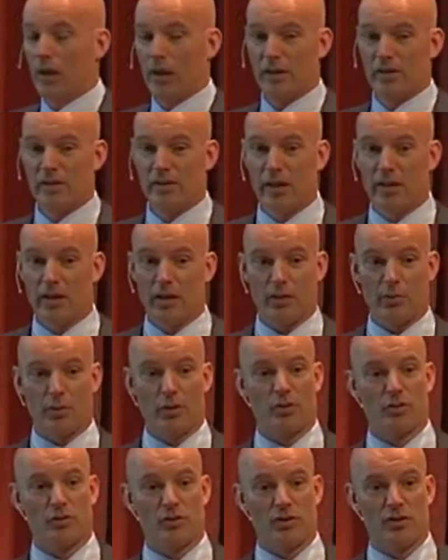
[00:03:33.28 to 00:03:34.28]
Aesthetic,
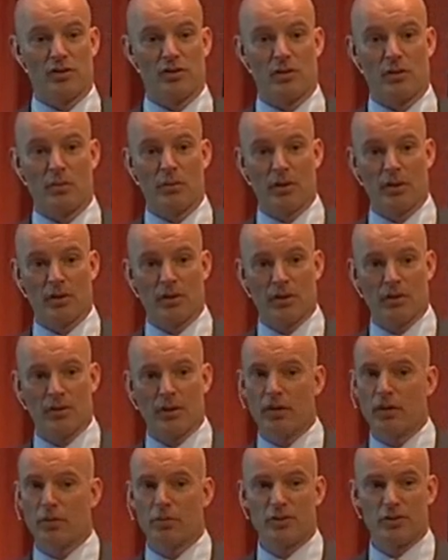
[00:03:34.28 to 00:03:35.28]
because
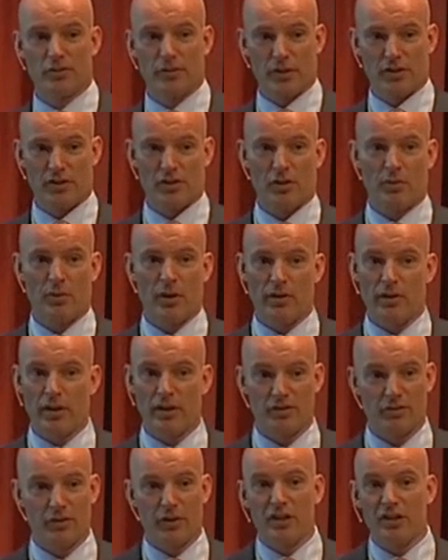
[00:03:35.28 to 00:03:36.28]
there are in some
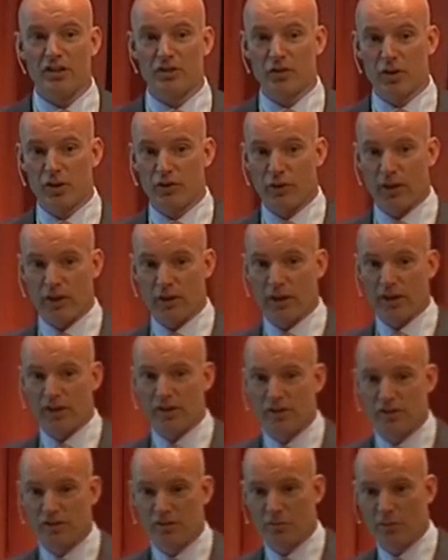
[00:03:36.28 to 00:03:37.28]
areas very strict
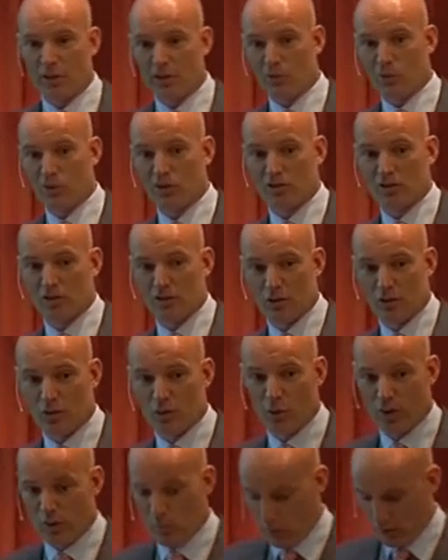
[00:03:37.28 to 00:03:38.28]
regulations about what to
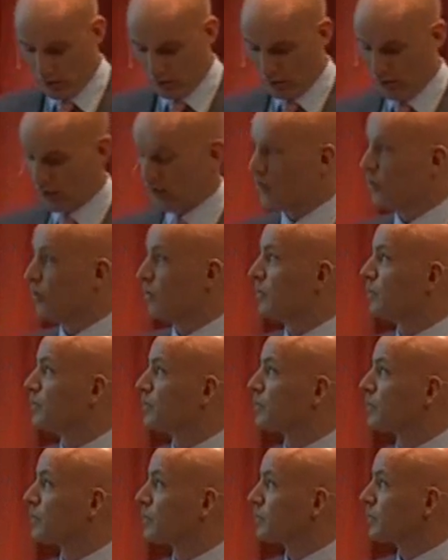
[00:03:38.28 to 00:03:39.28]
do and what not to do.
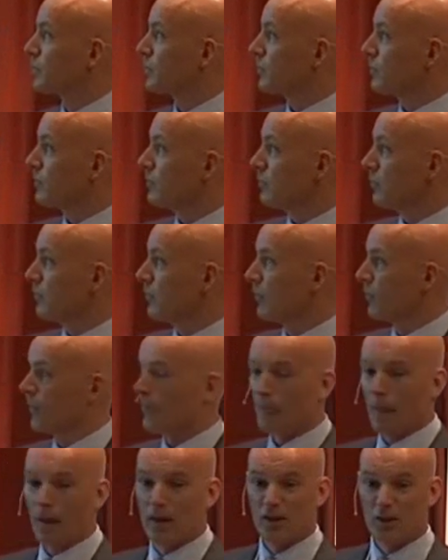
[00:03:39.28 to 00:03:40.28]

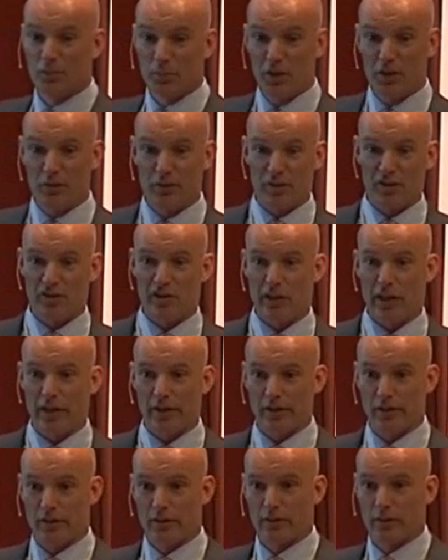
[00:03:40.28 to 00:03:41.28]
Speed of
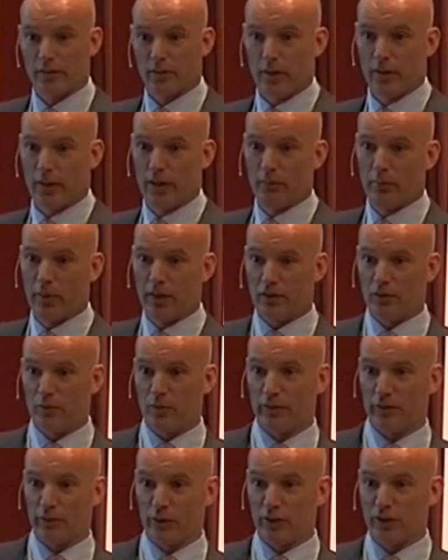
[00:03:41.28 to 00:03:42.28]
installation. Again, back to
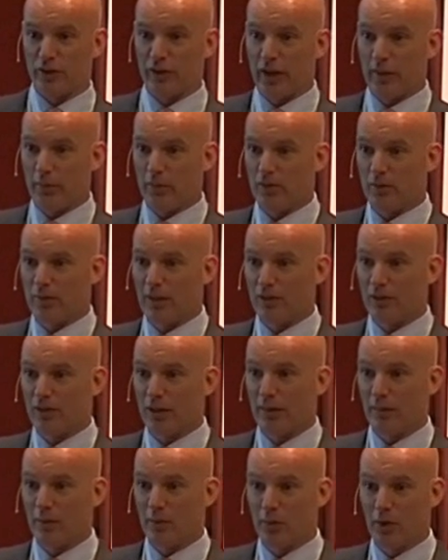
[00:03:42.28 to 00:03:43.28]
my first statement about
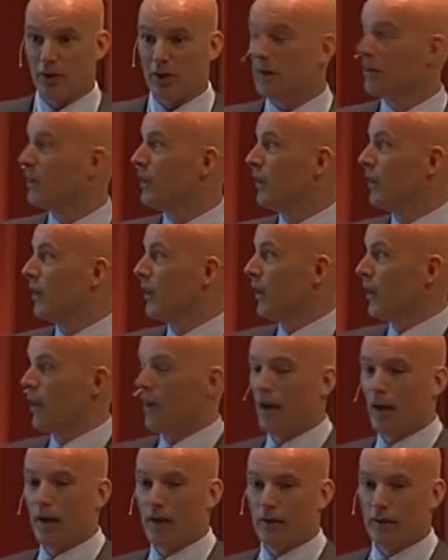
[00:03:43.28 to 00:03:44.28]
time and money.
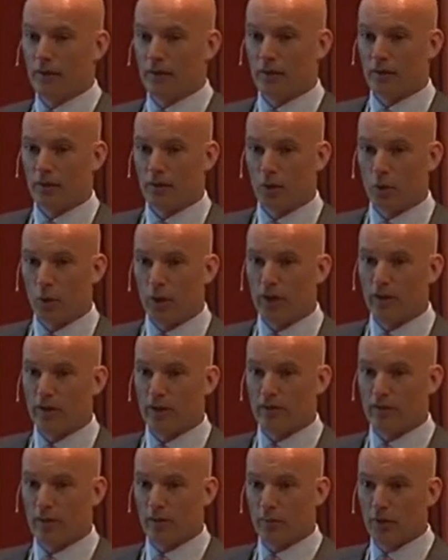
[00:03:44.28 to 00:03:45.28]
The quicker
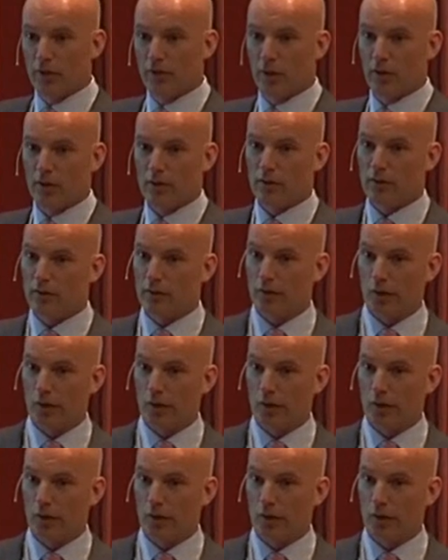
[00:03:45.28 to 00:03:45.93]
that can be done,